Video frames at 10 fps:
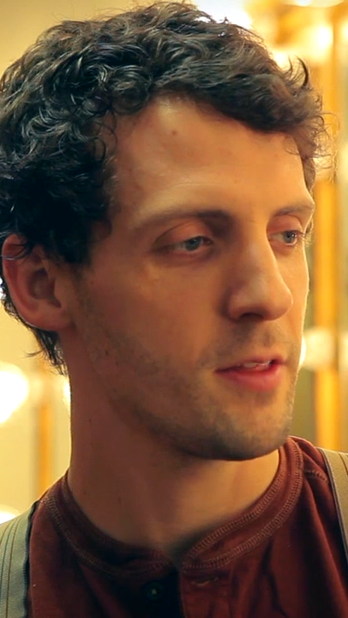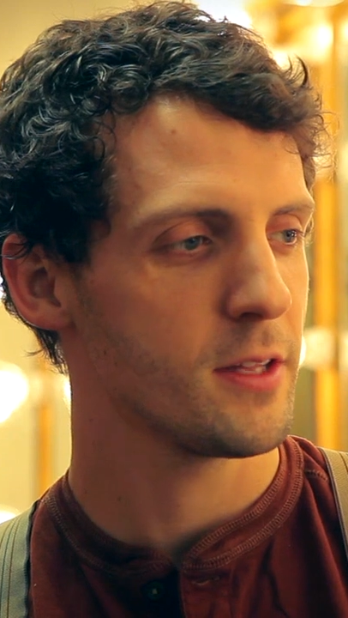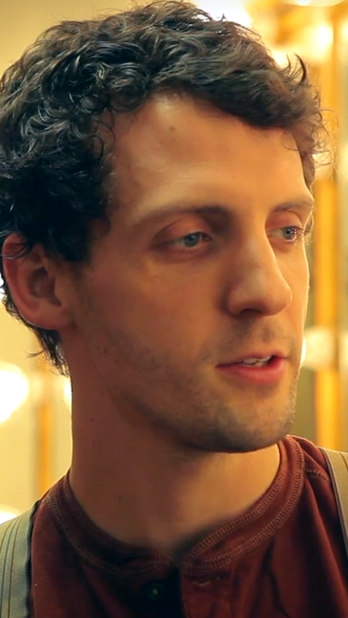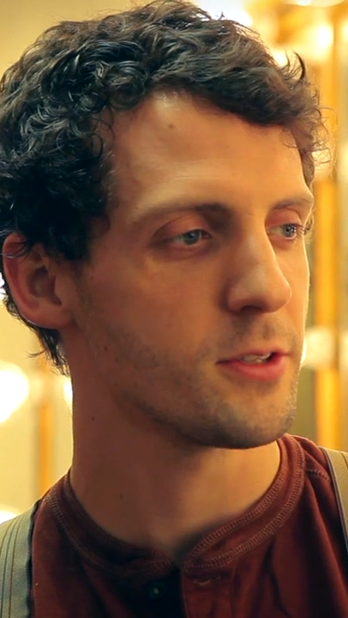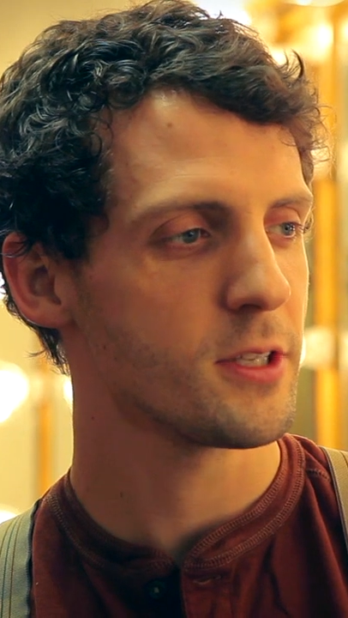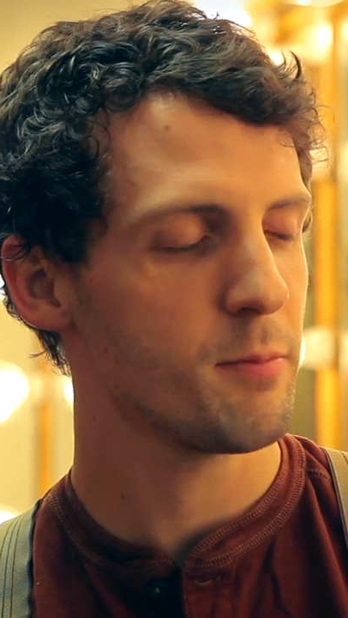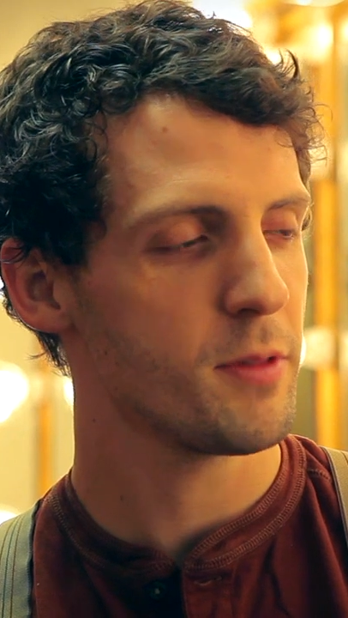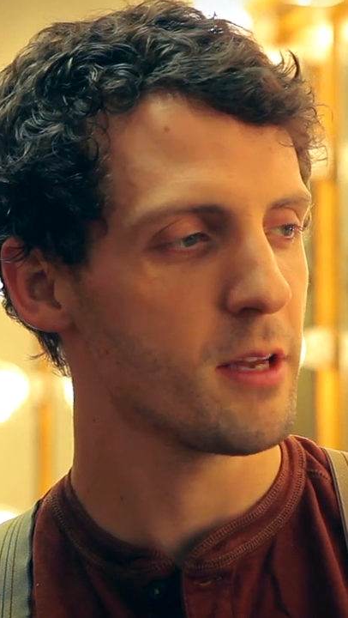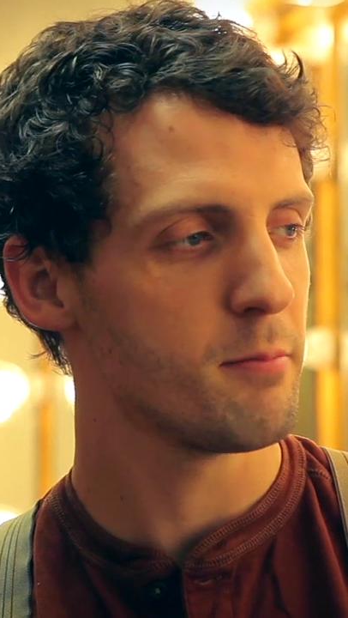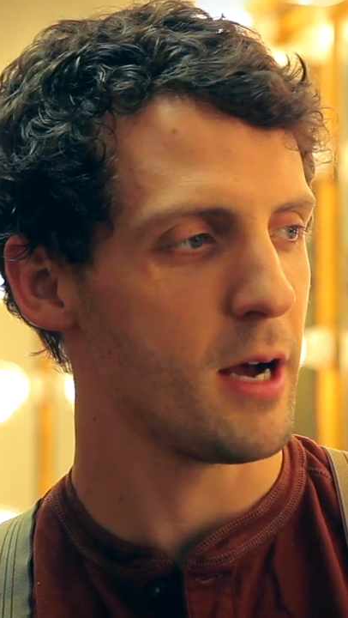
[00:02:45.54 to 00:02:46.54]
think there's
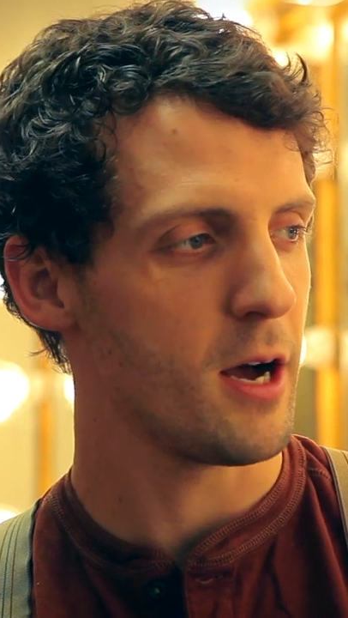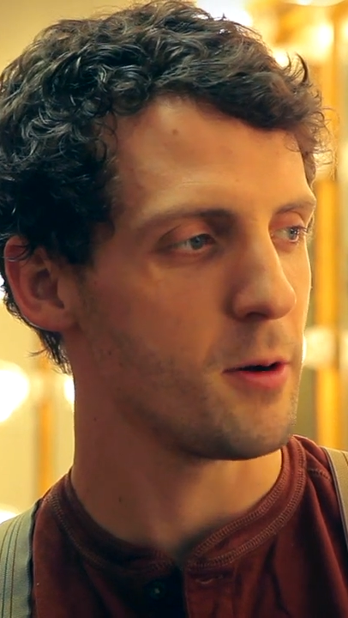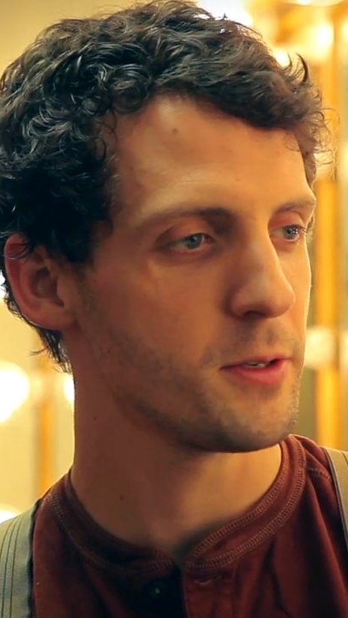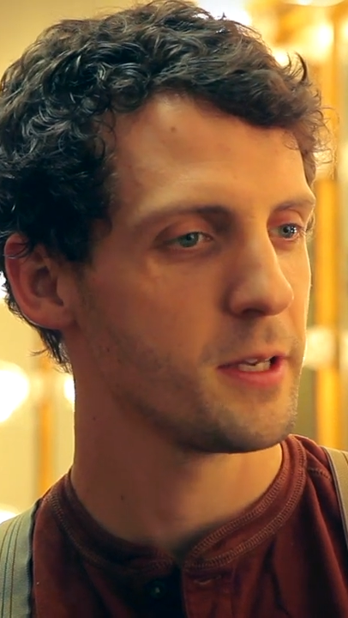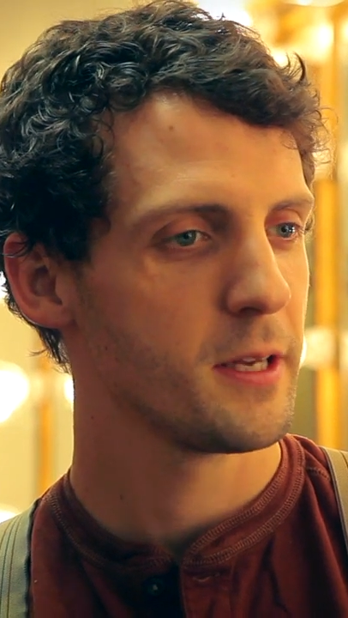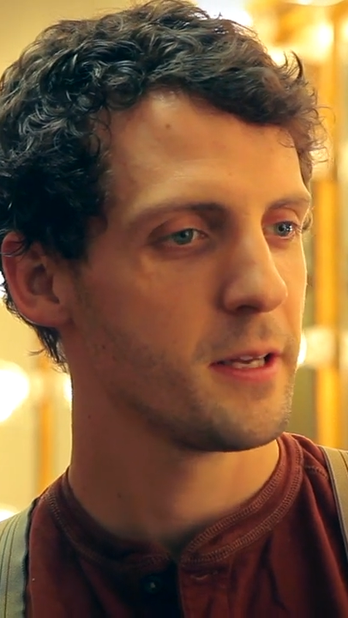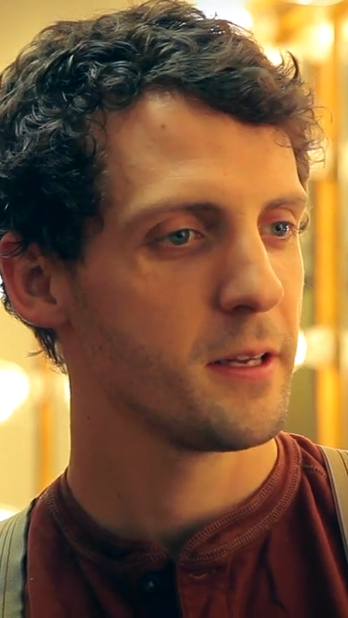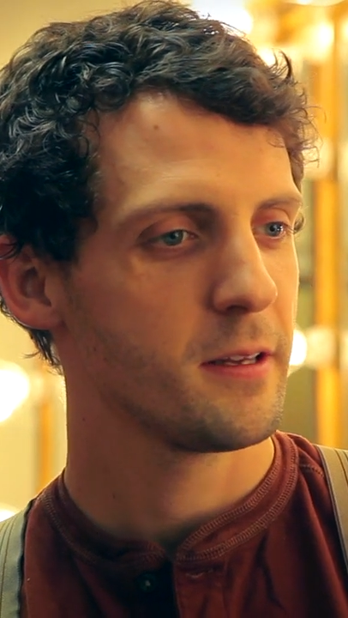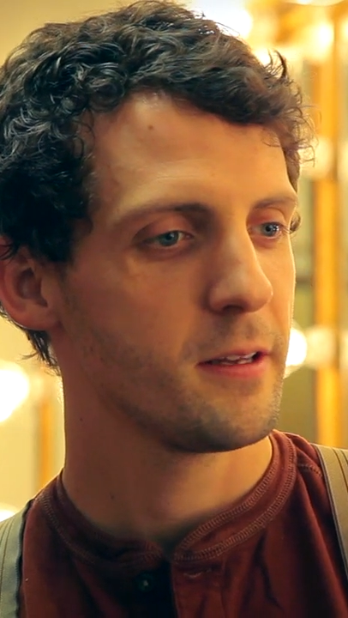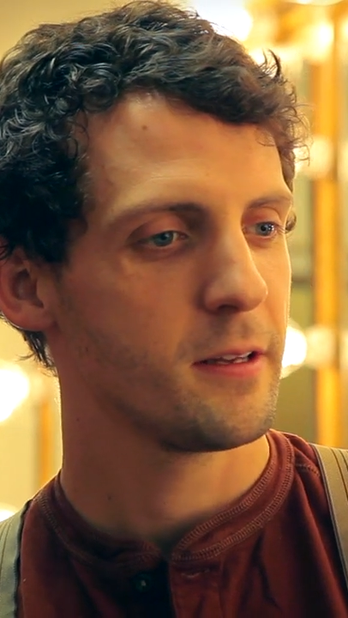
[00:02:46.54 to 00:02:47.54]
something about
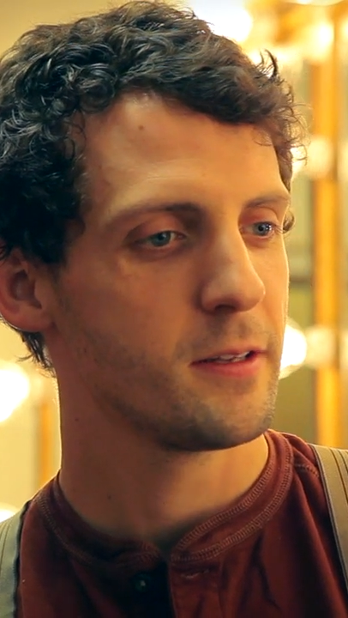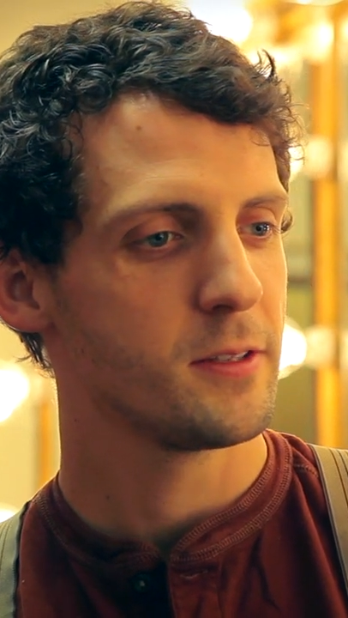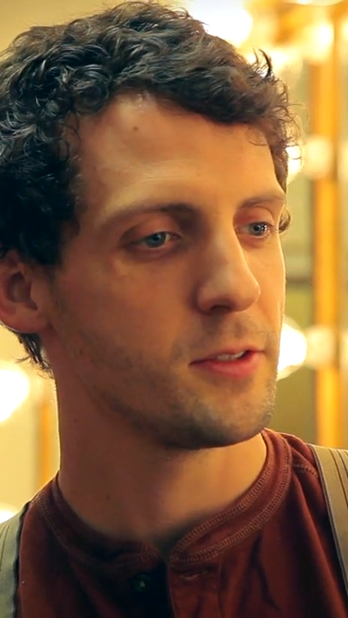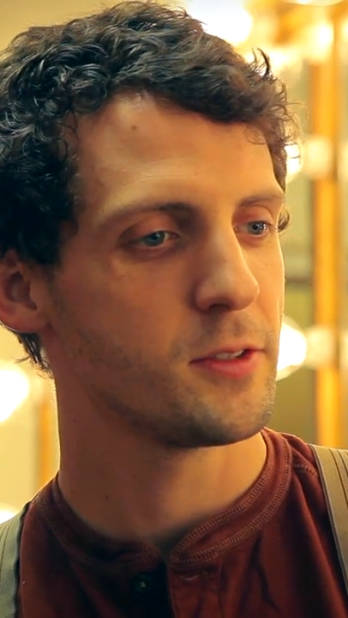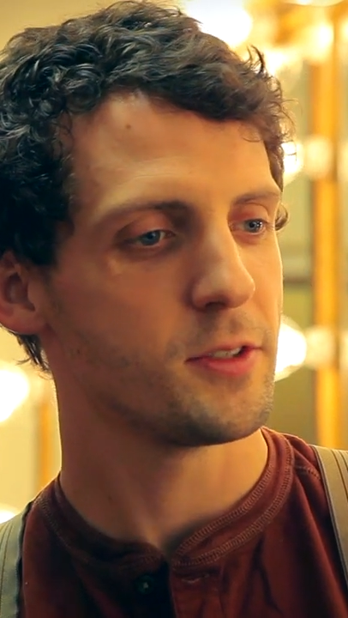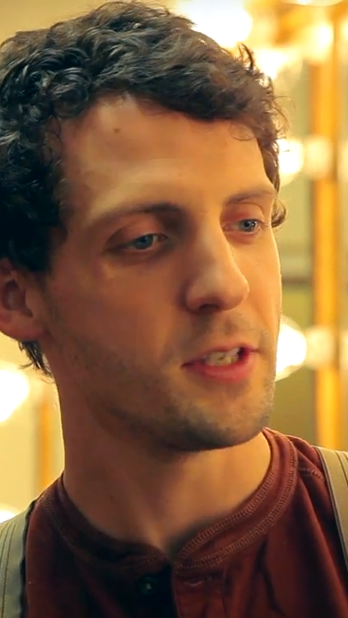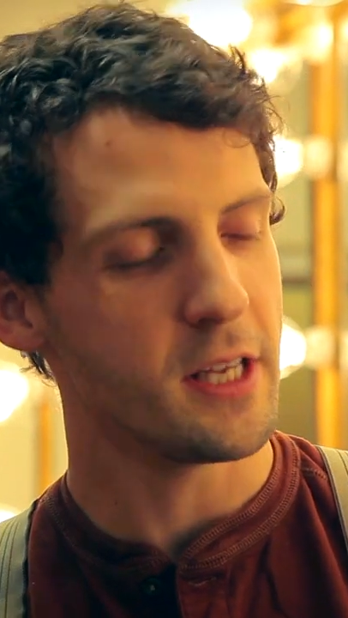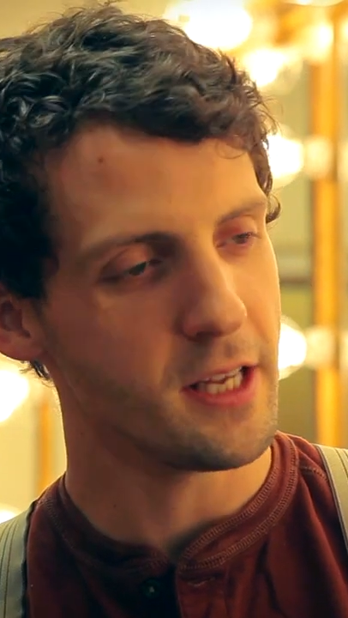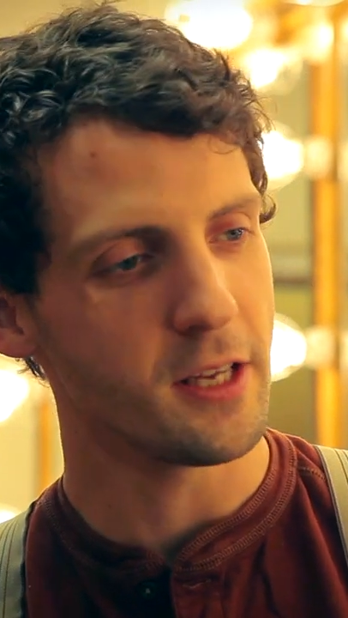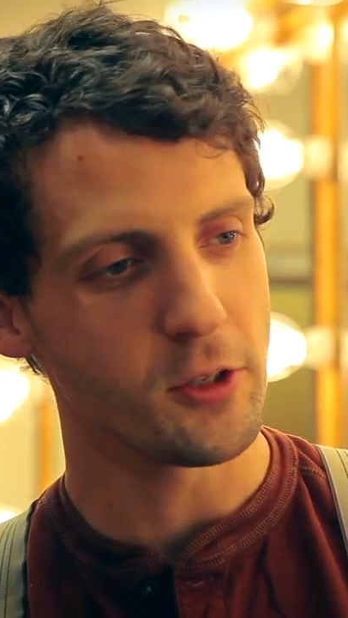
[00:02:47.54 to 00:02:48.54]

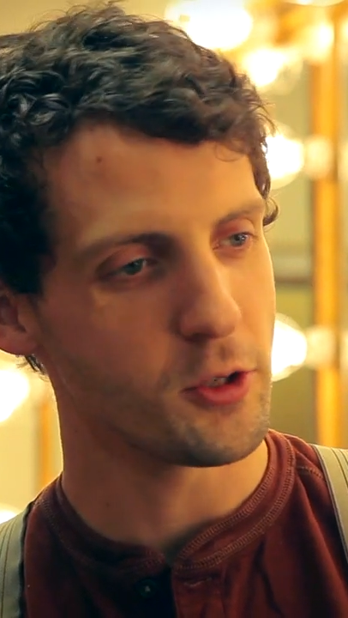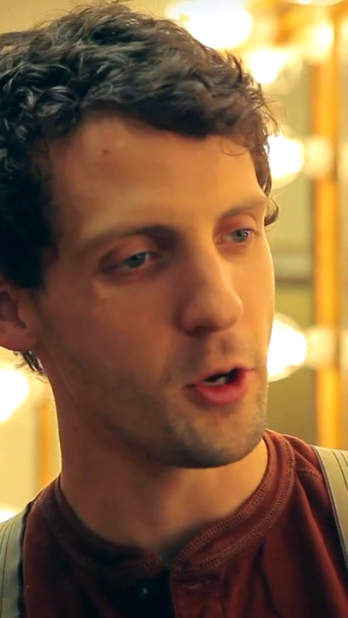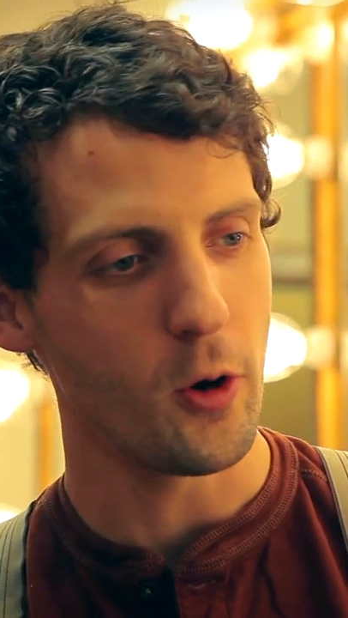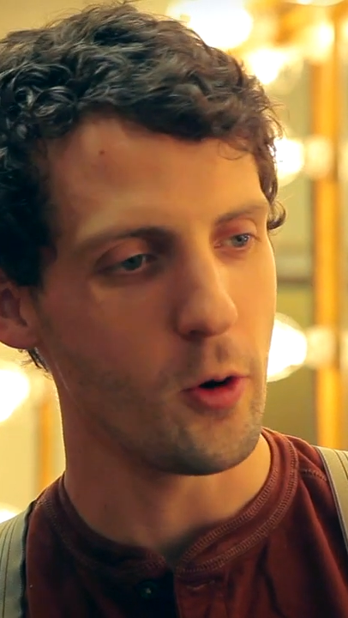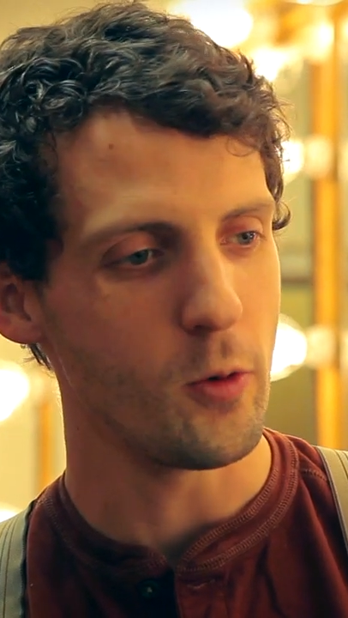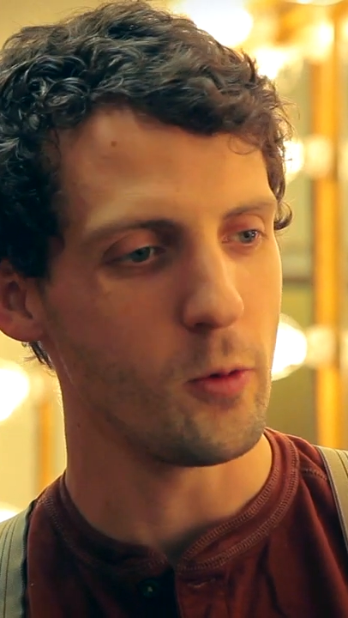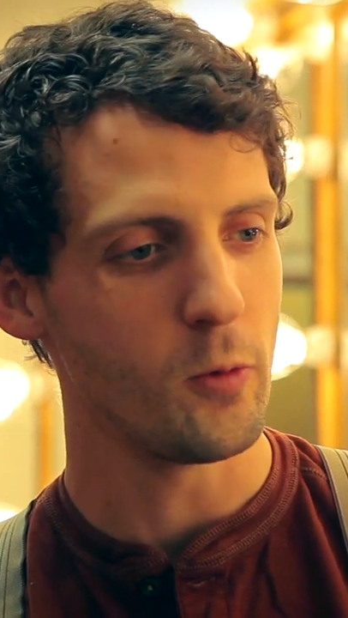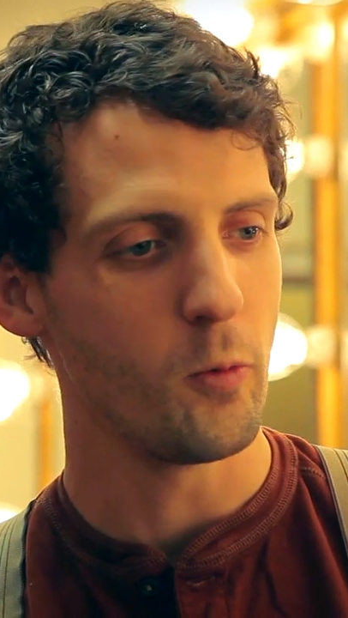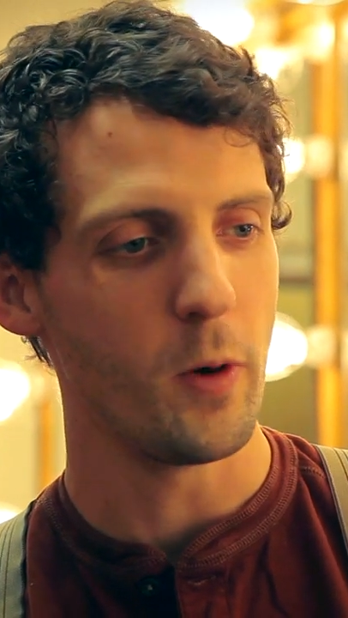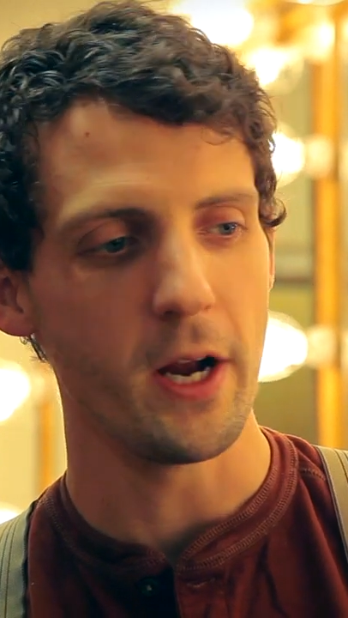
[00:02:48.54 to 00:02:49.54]
seeing a show
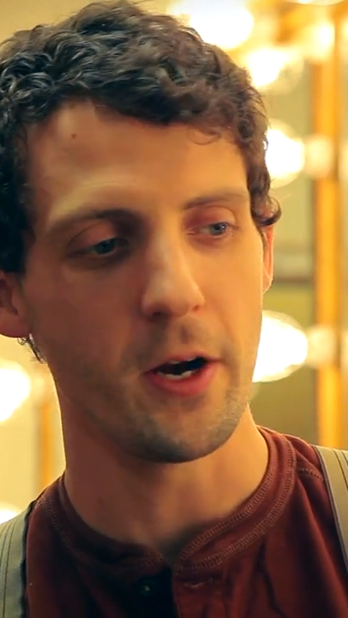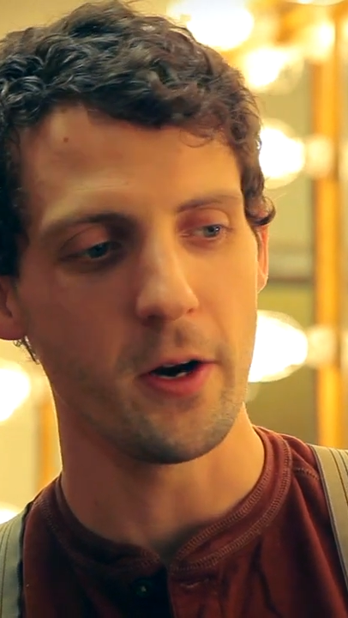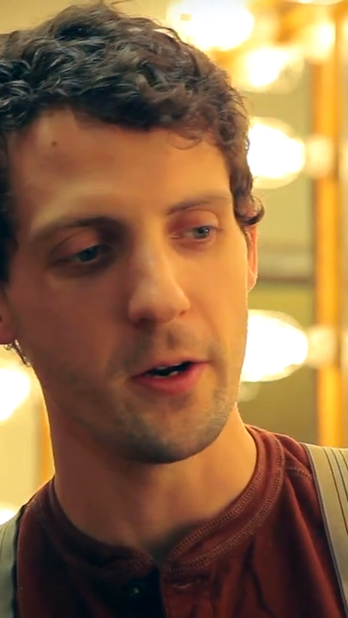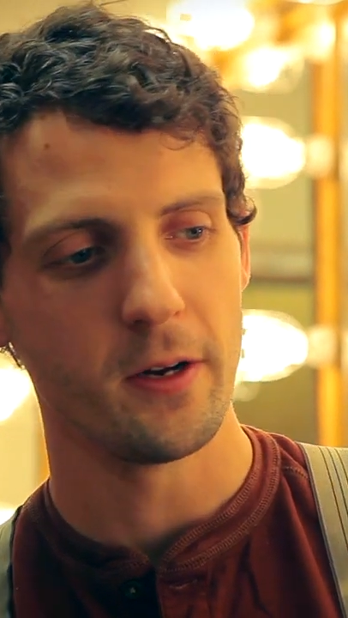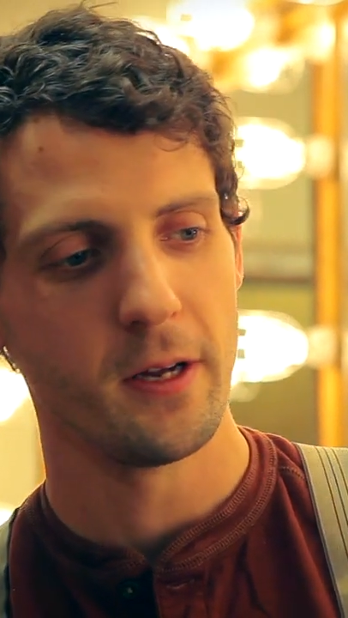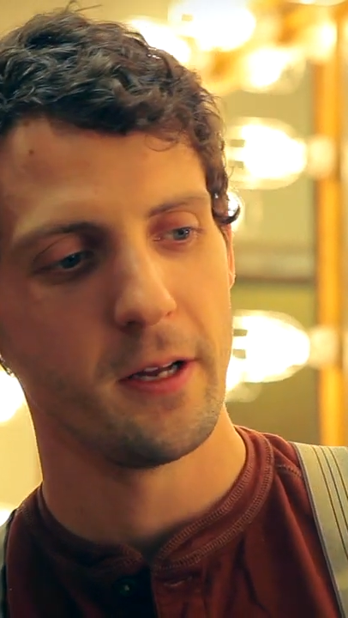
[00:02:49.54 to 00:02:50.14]
where